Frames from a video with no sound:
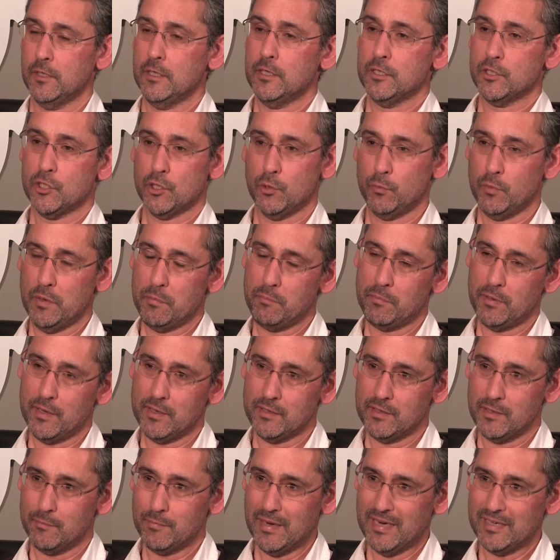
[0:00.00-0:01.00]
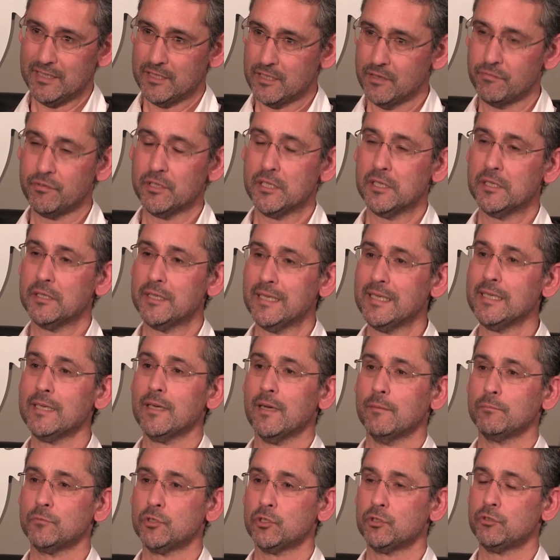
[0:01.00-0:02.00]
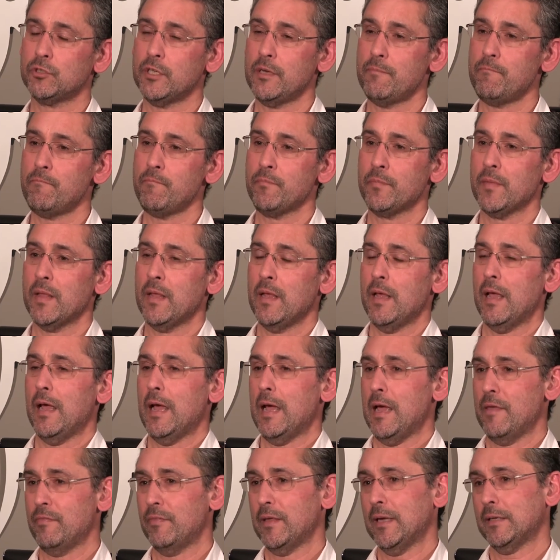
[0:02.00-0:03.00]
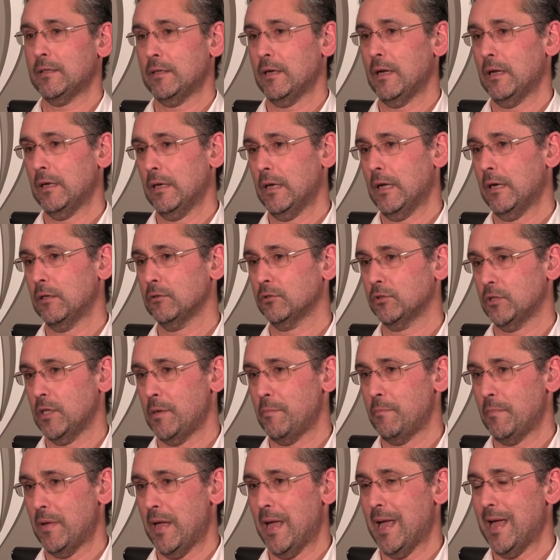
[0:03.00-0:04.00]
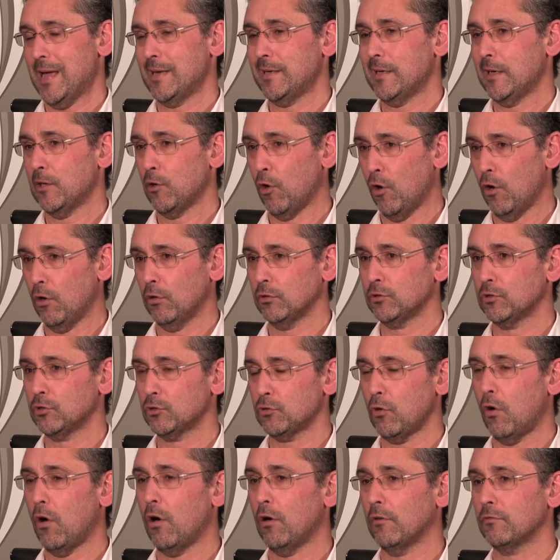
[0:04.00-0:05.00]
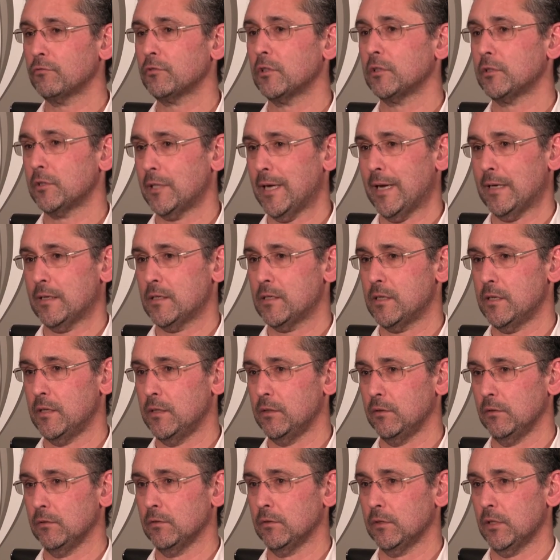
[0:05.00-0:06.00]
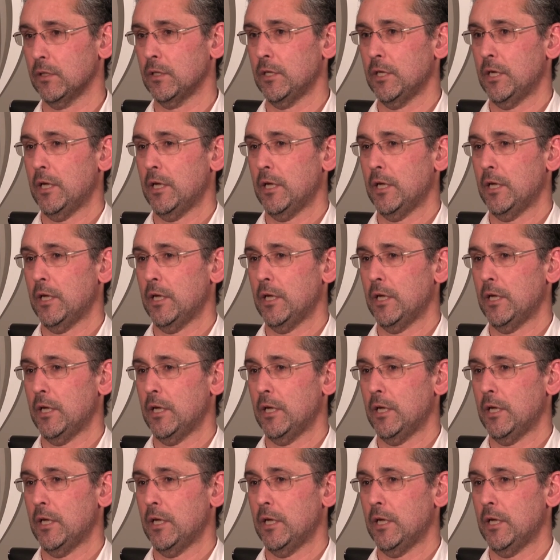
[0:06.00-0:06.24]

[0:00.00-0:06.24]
So we pay them a dividend income stream, and that allows them an enhanced after-tax yield